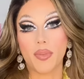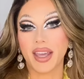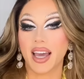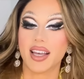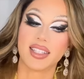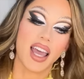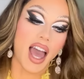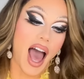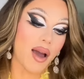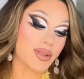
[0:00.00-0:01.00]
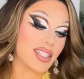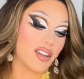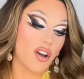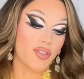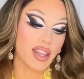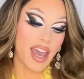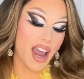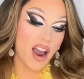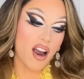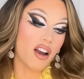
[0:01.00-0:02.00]
because I was sitting over
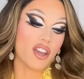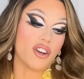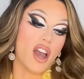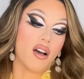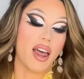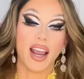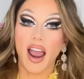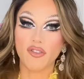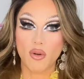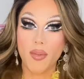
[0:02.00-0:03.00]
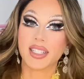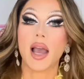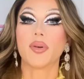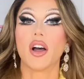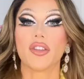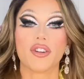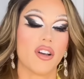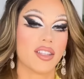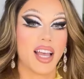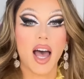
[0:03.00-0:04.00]
there, you know, like everyone was hyping all the
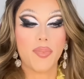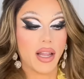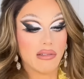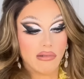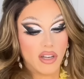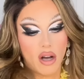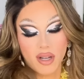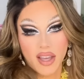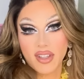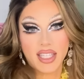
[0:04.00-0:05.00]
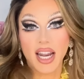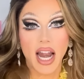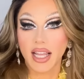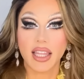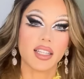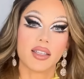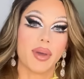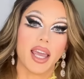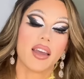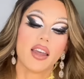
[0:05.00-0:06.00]
girls up and no one even said anything to
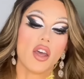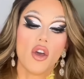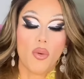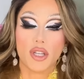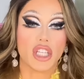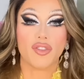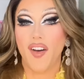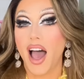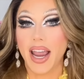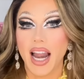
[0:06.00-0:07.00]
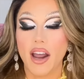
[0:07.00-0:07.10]
me, which is fine.